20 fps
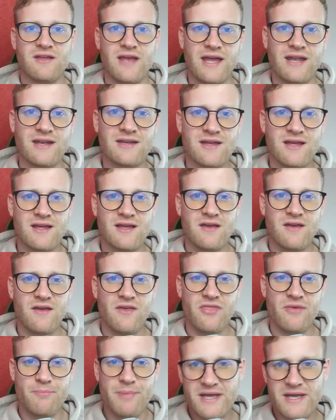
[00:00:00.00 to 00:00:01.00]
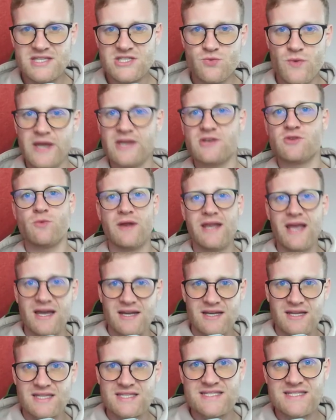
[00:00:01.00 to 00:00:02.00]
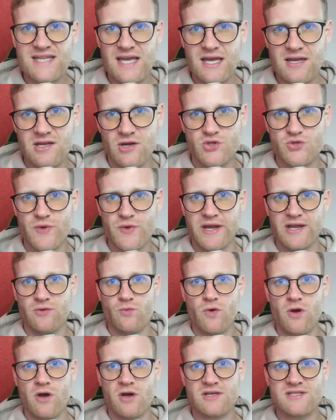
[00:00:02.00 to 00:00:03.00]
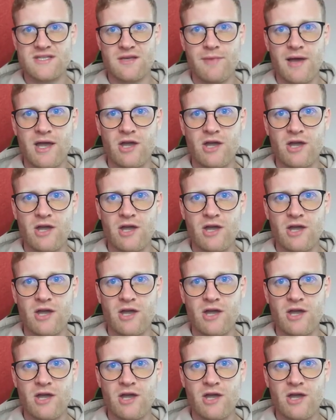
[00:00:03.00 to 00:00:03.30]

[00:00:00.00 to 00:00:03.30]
And the best way to really understand how trading works, in